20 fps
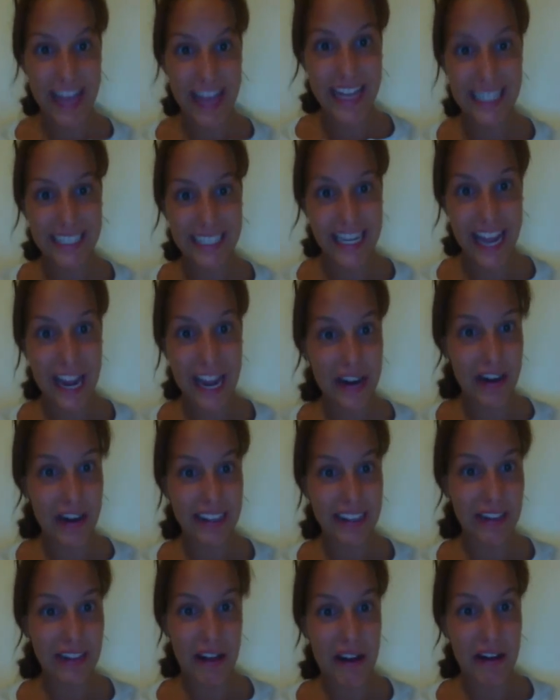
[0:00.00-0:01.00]
stay here
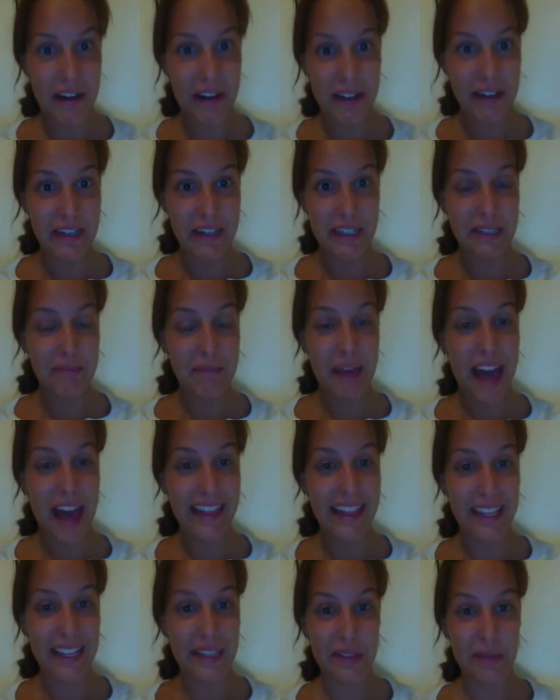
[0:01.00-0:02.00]
any longer because
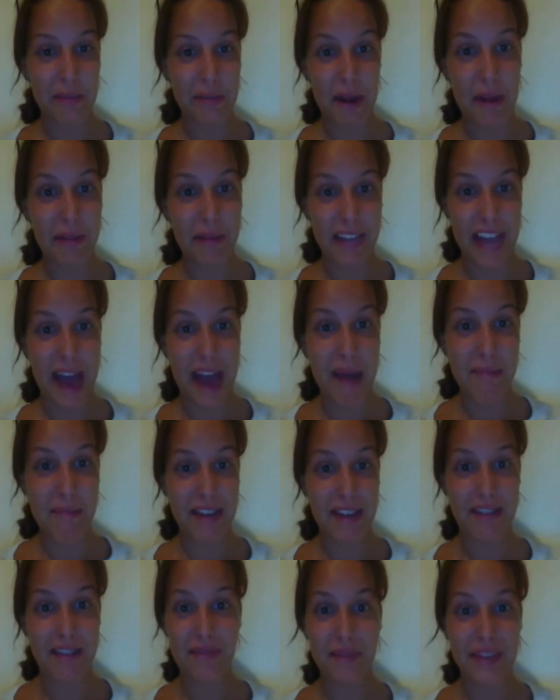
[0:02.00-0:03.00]
bad things will probably
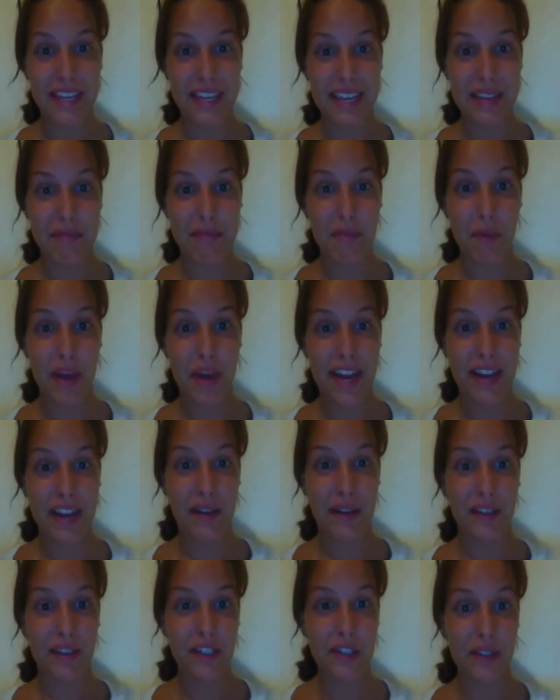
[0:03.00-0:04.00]
happen if we keep
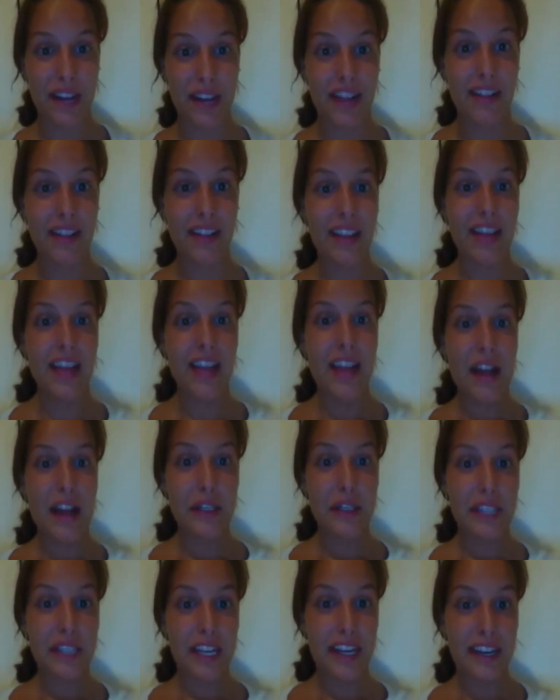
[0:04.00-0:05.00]
waiting on this trail.
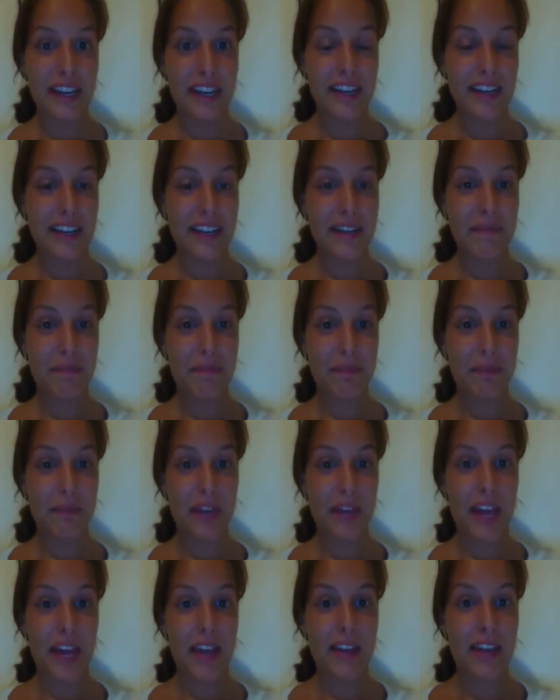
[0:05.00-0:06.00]
I was like,
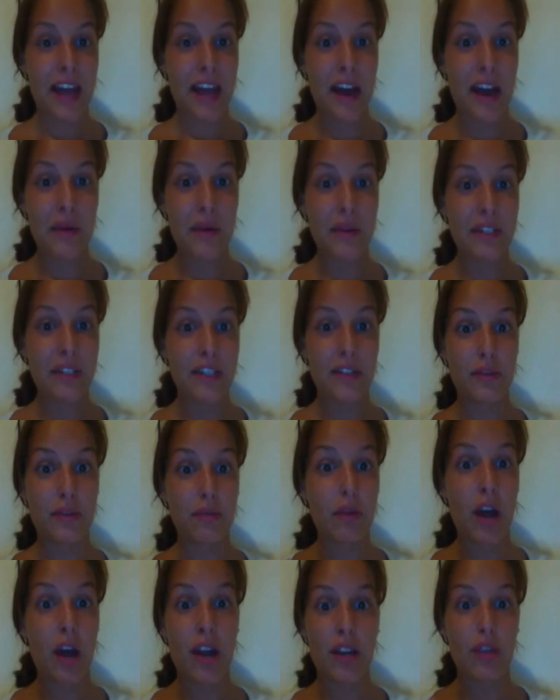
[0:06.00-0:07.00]
okay, now just
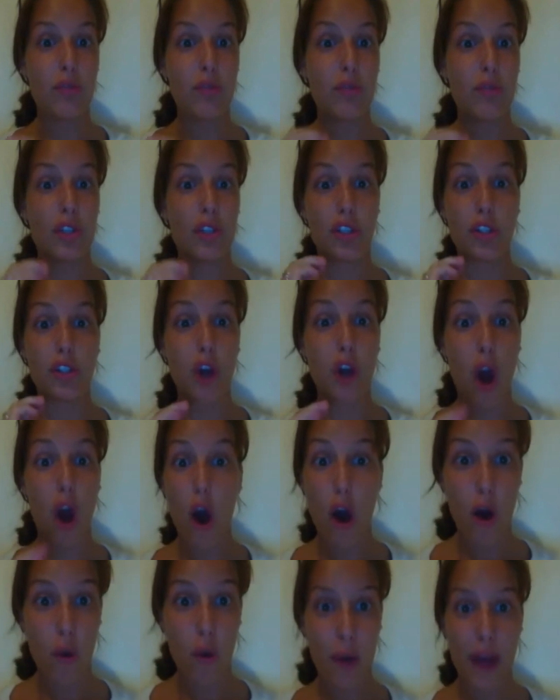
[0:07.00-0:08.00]
run. You just
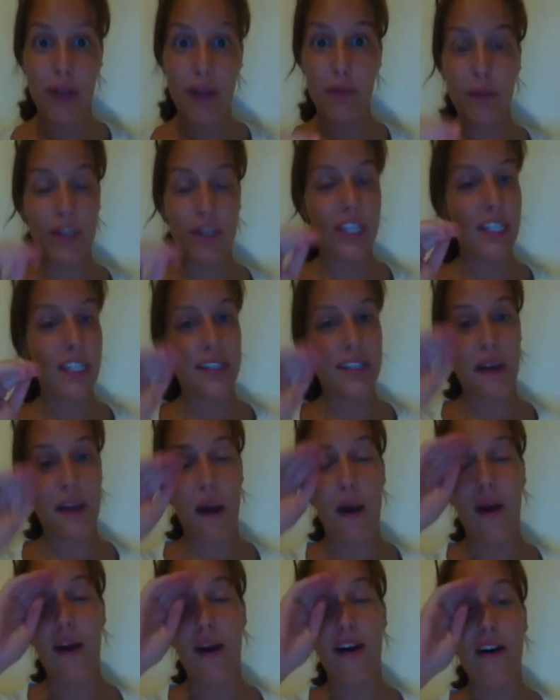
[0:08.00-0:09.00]
go. And
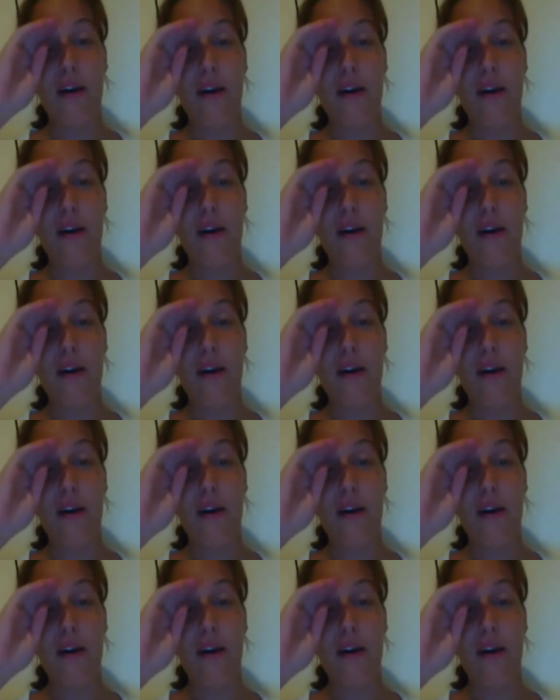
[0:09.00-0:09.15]
oh